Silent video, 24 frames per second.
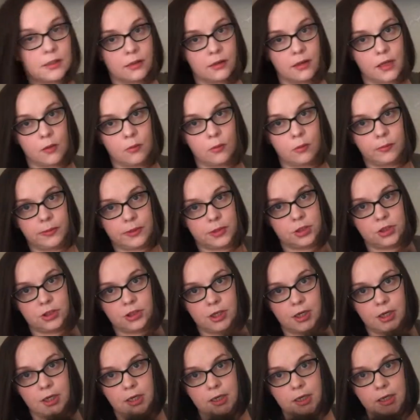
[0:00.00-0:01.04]
that they will be
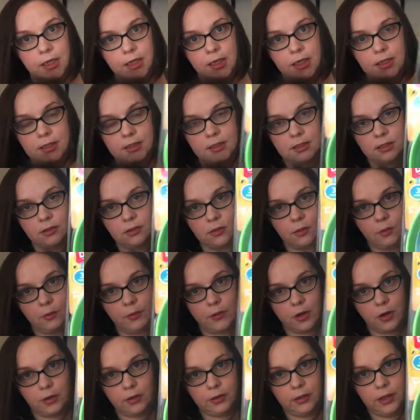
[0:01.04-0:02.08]
sharing. It's a little
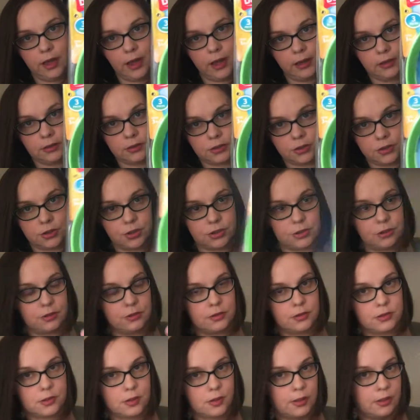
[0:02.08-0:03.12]
ball catch so
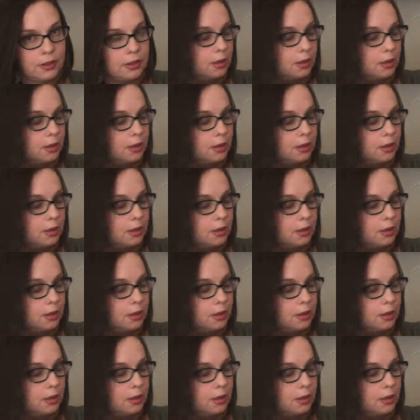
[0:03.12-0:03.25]
they